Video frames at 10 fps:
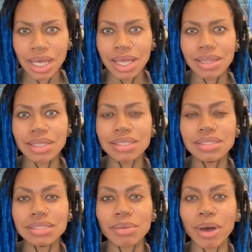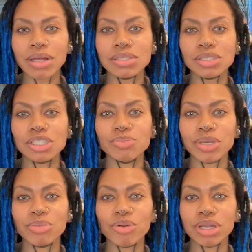This is about to just
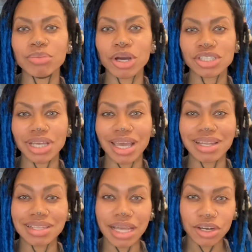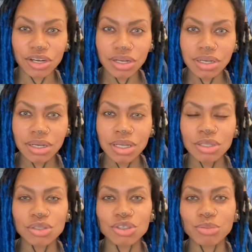be pretty much a letter
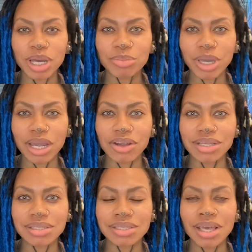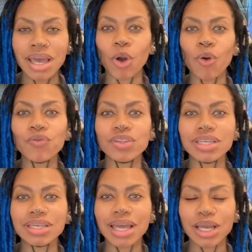to my parents,
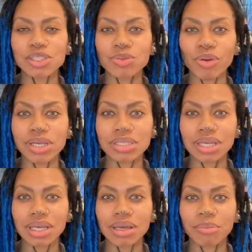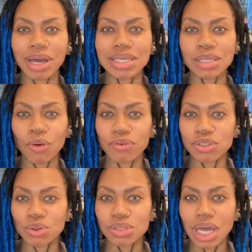hopefully expressing myself in
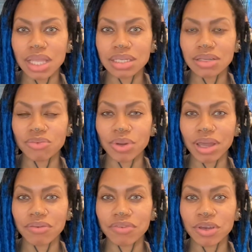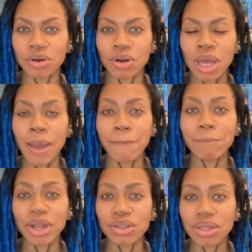totality of what I feel
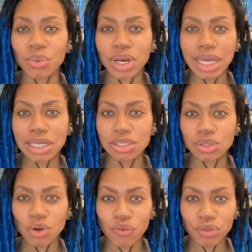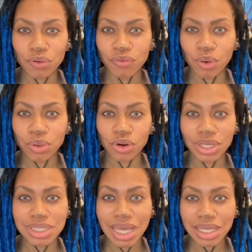better than what I can do over the phone or
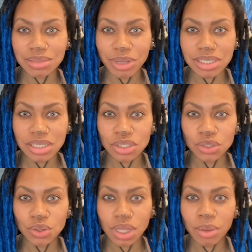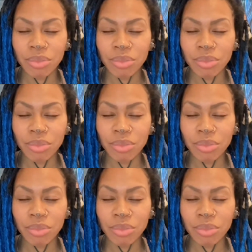in text message to them.